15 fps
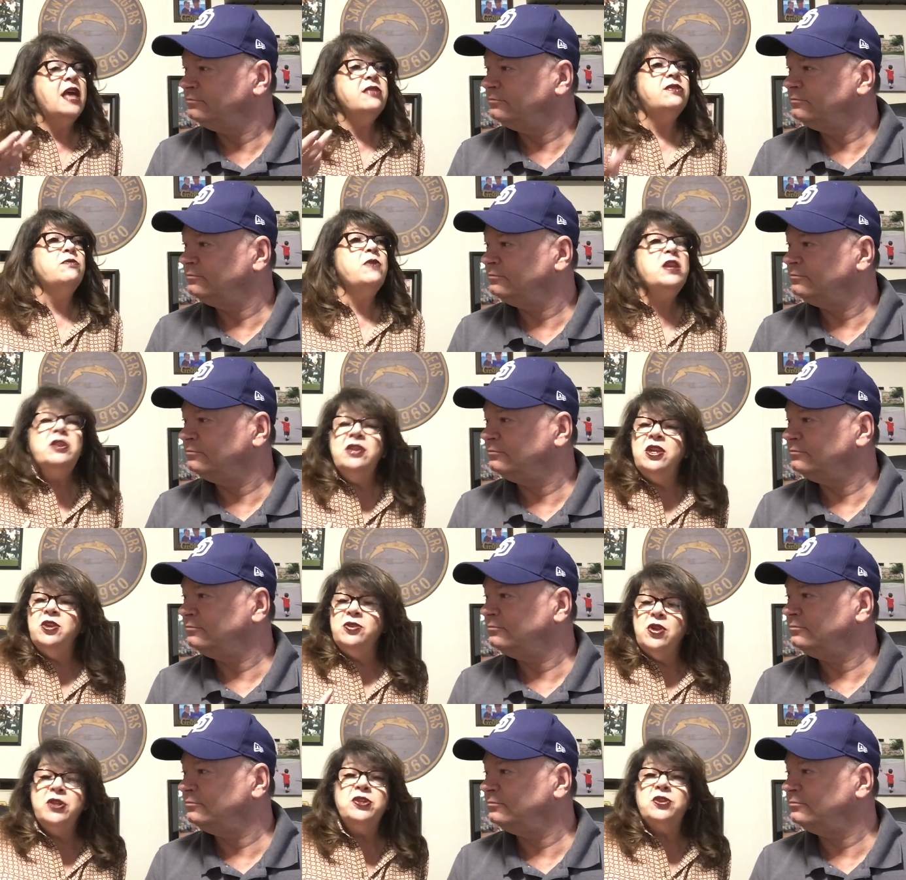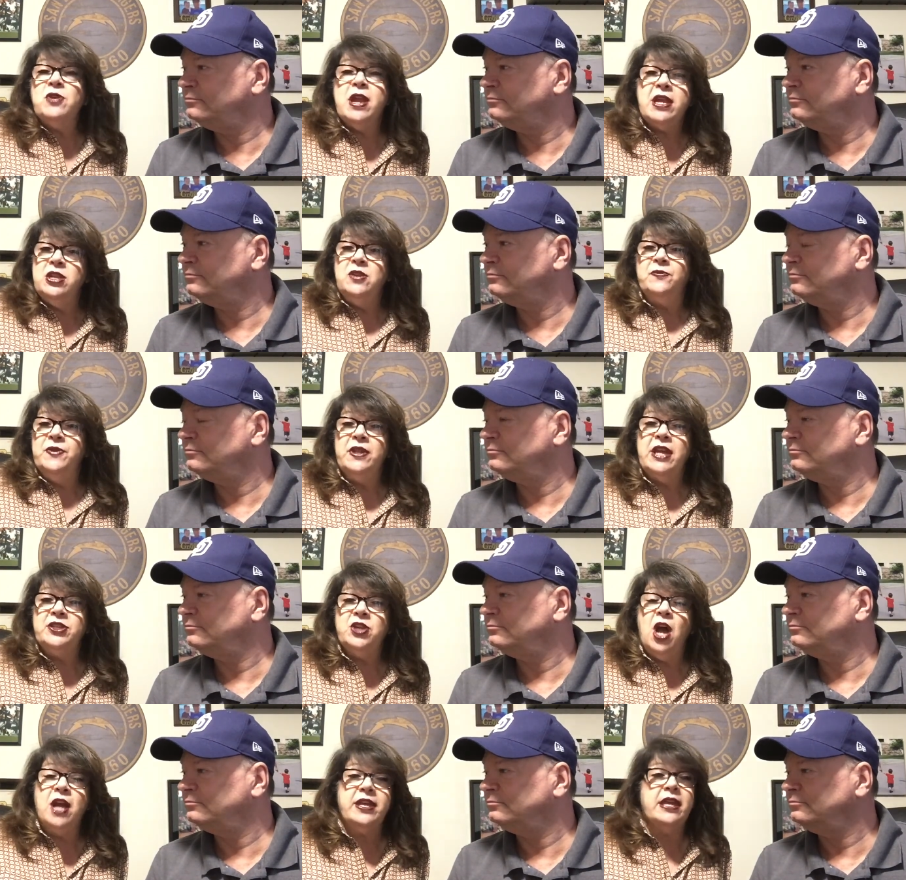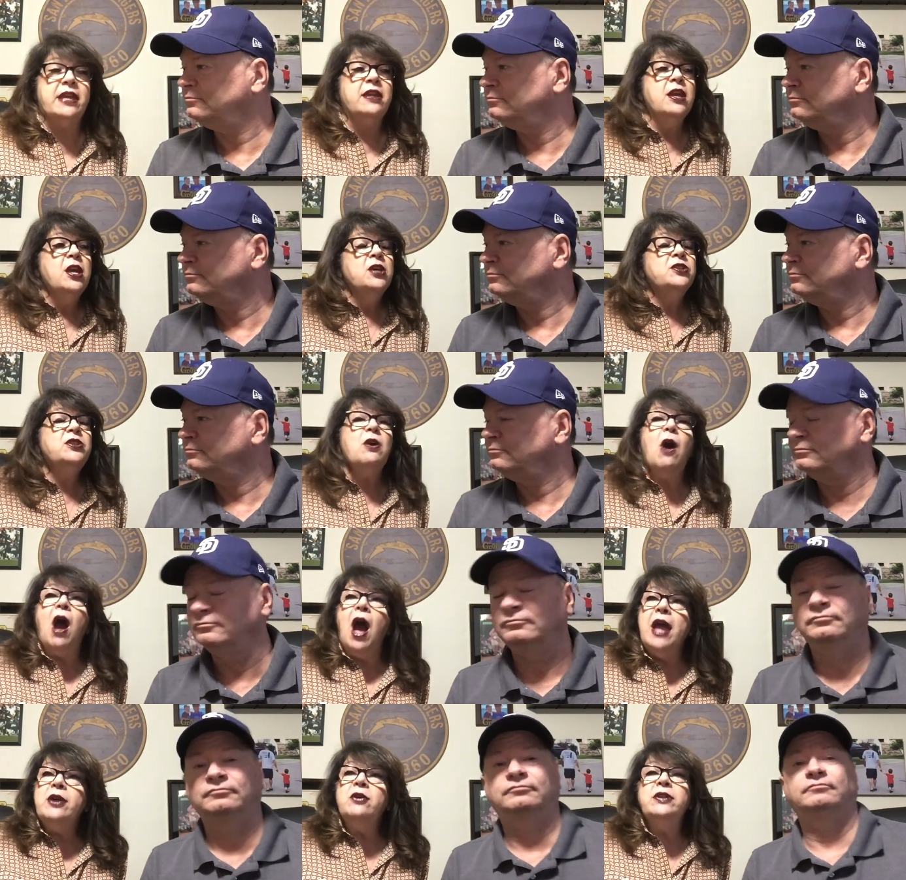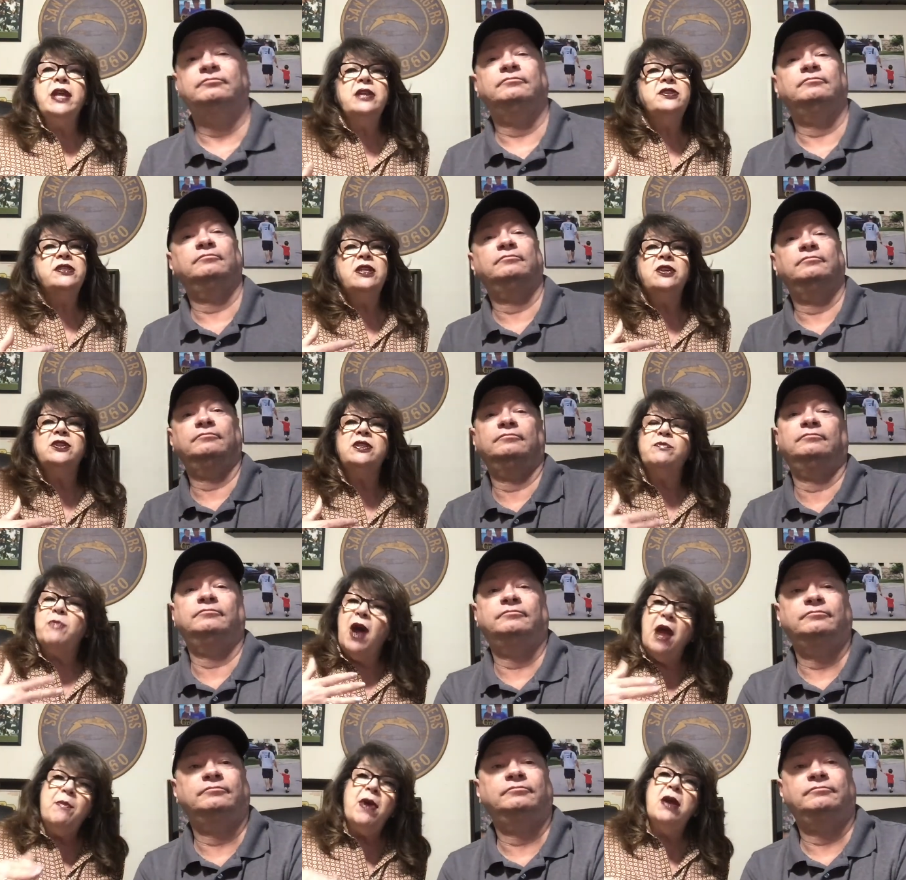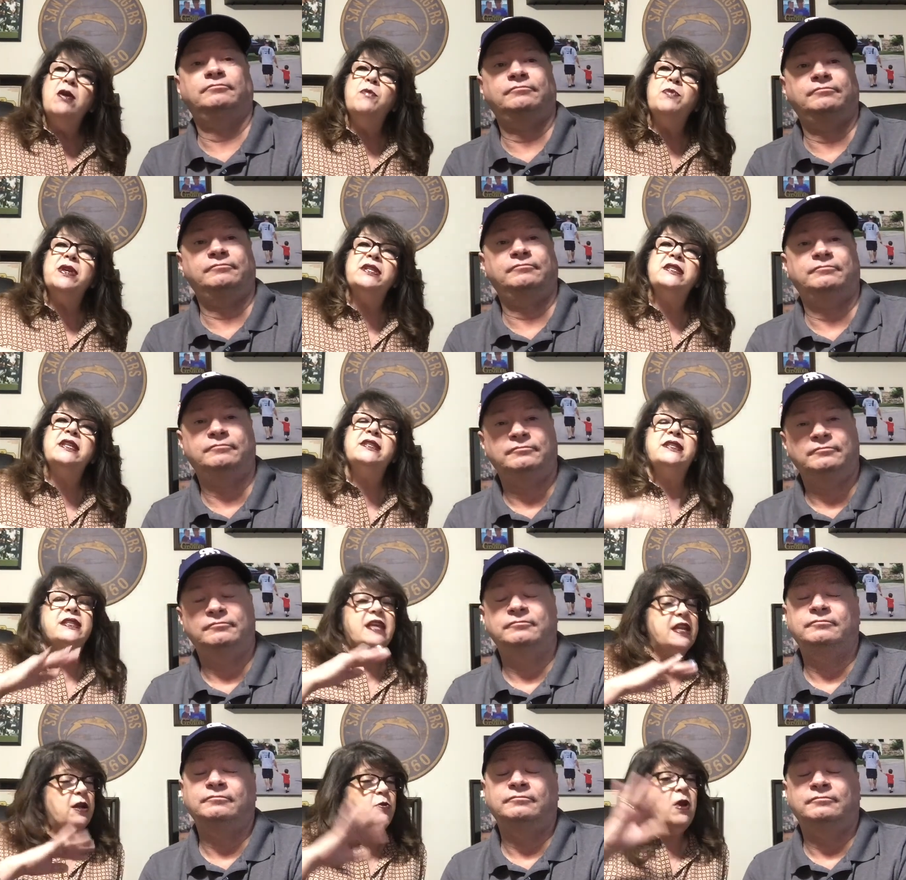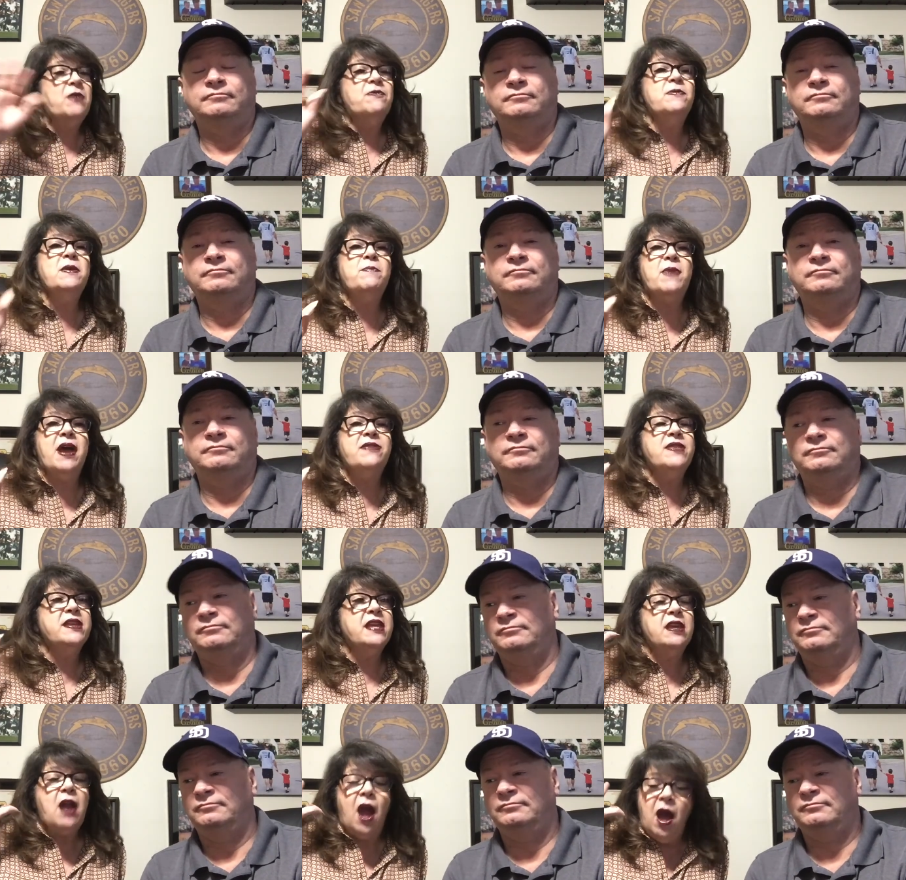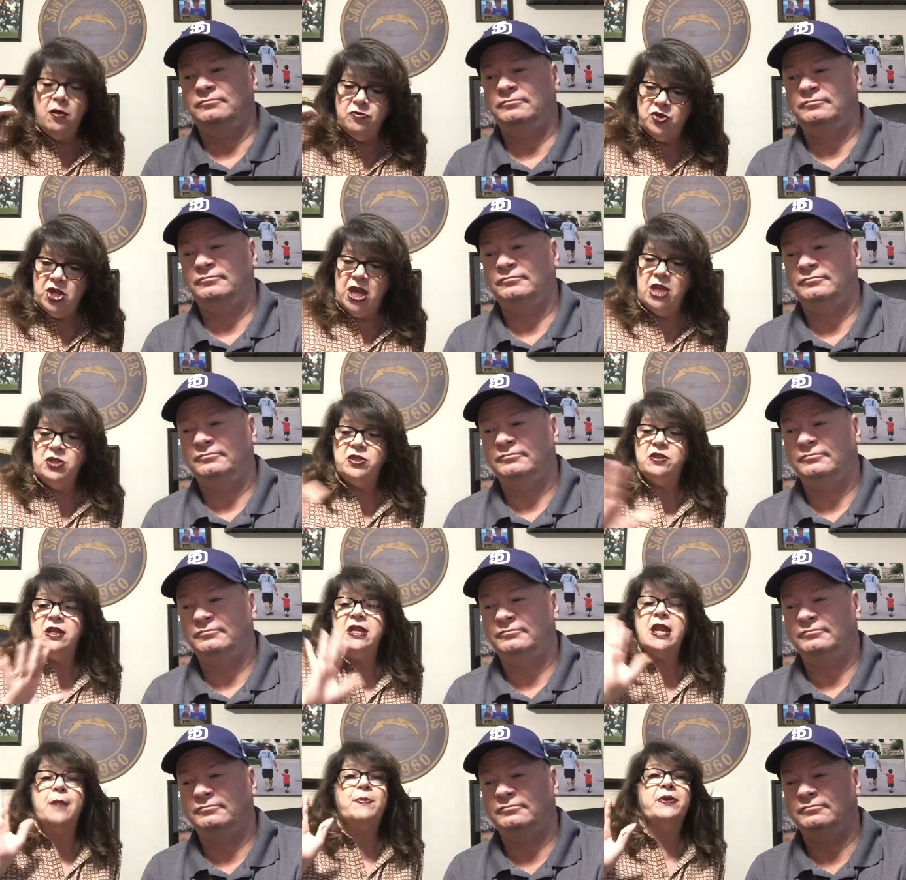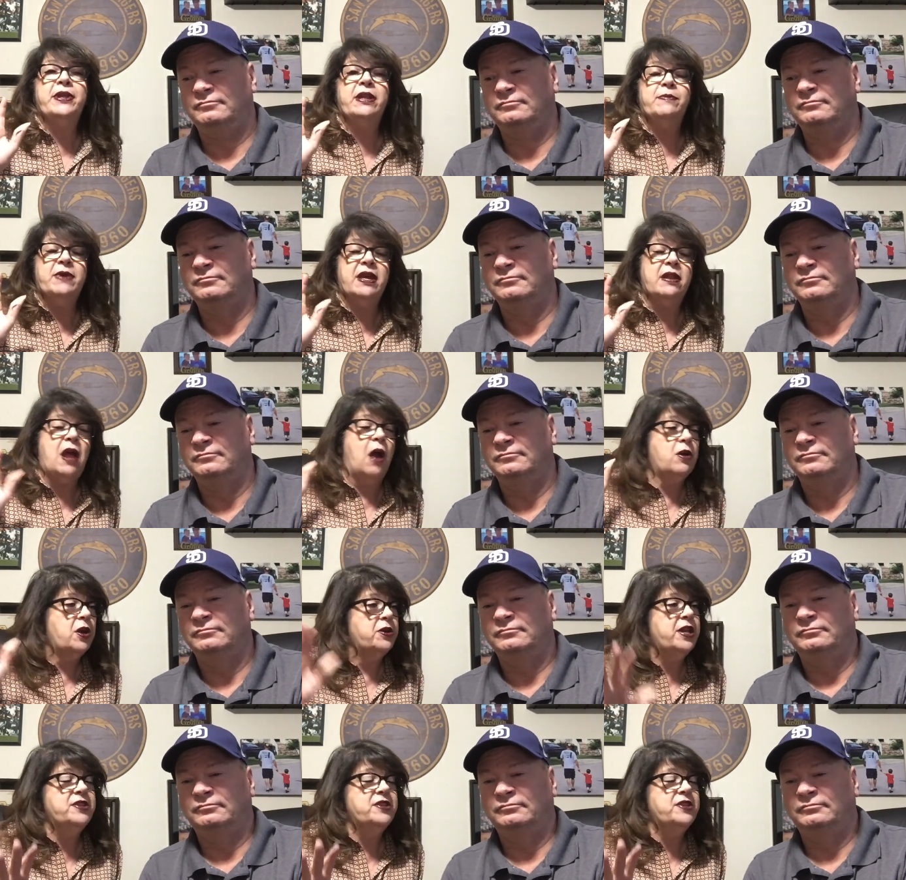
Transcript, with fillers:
Speaker 1: And three, you know you're cranky and you don't feel like talking. So I go downstairs to mind my own business to get away from the bed, thinking I'll change it up a little bit. I'll go